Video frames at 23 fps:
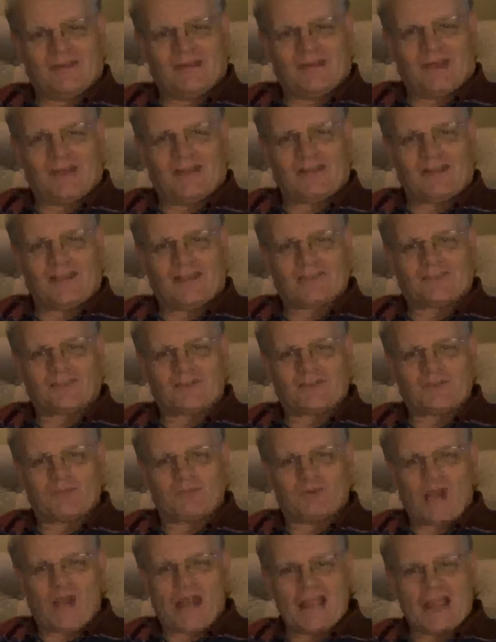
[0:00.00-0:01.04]
Unlike the
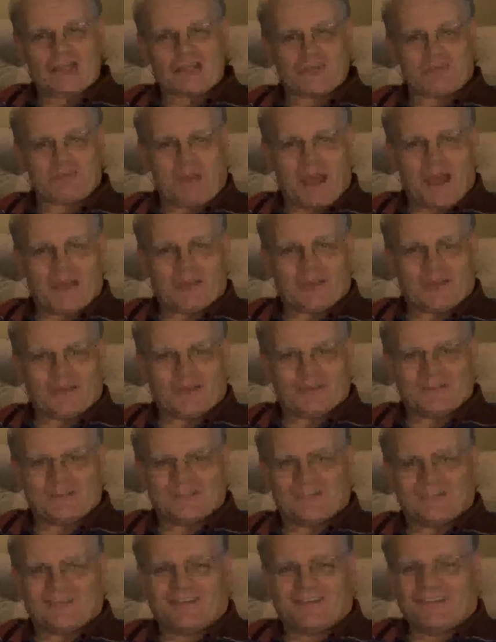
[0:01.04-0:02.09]
brash
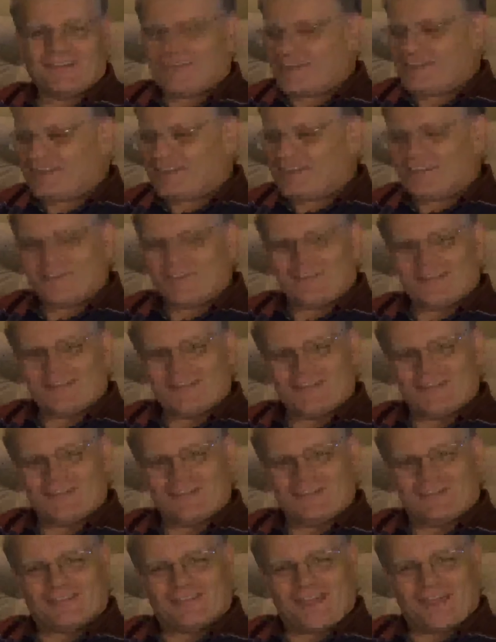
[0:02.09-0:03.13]
miners,
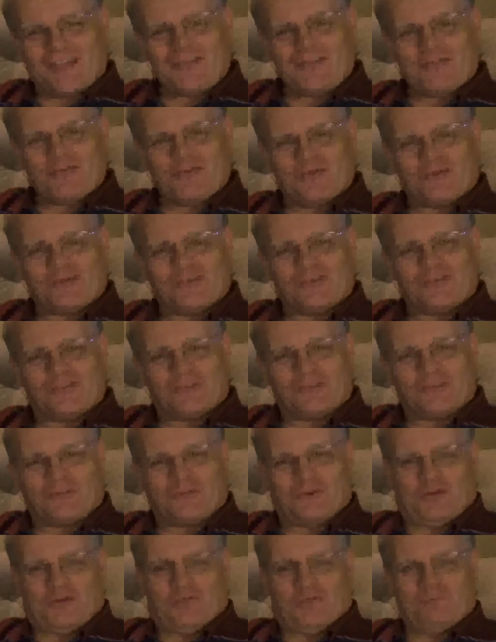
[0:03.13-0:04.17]
Dave was
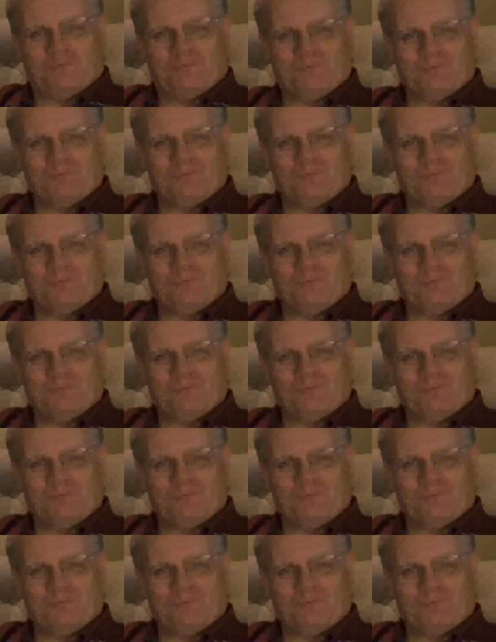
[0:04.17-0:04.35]
different.